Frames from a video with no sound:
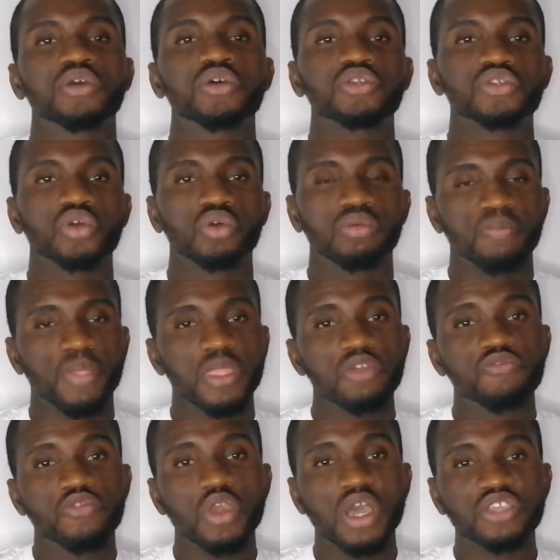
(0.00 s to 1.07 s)
So
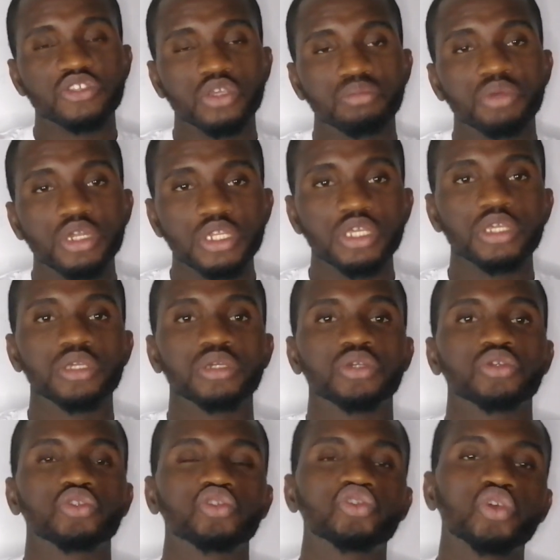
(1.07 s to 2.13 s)
if you are somebody
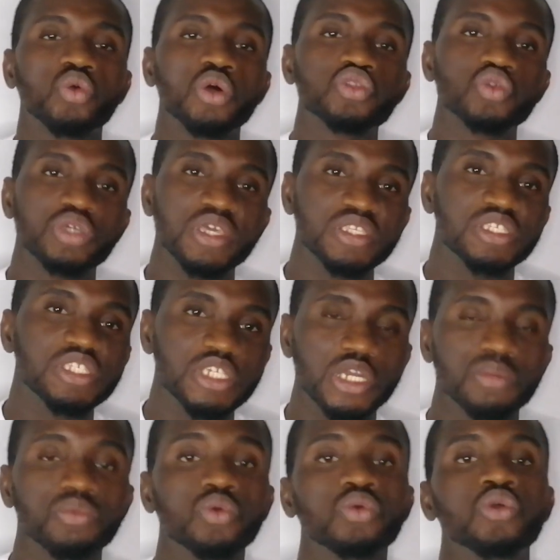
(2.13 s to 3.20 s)
you don't want to hit
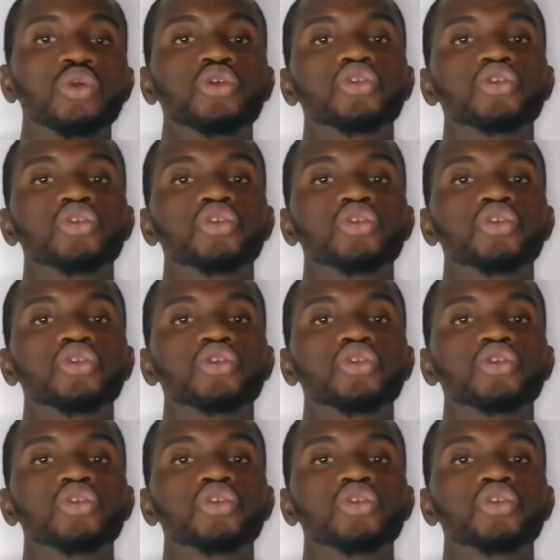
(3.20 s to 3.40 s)
GMO,